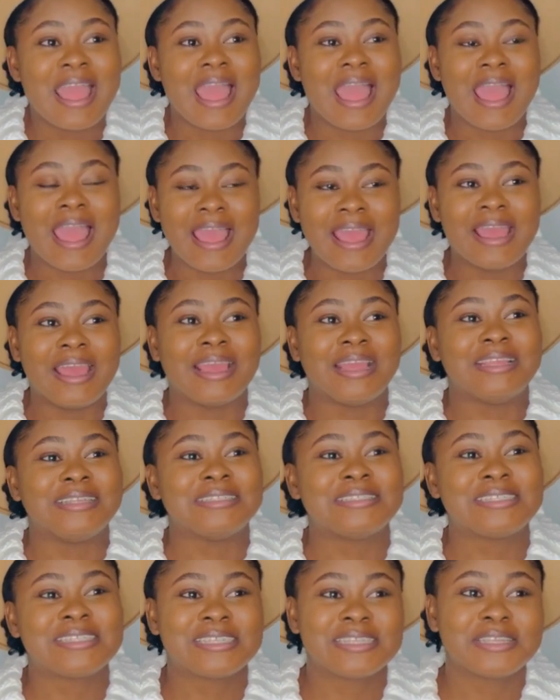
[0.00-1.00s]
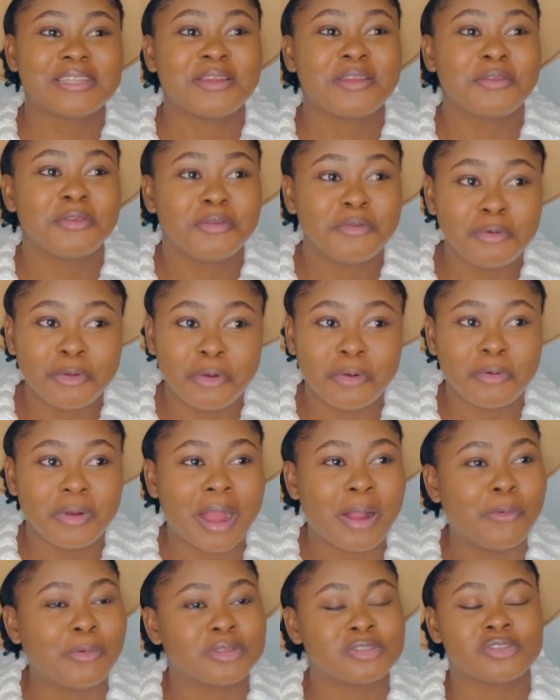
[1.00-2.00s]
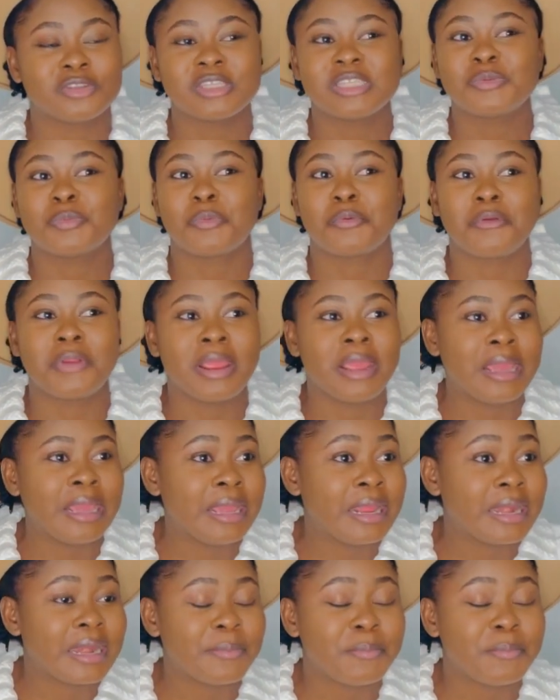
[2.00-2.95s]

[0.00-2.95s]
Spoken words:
And you know, I was just praying,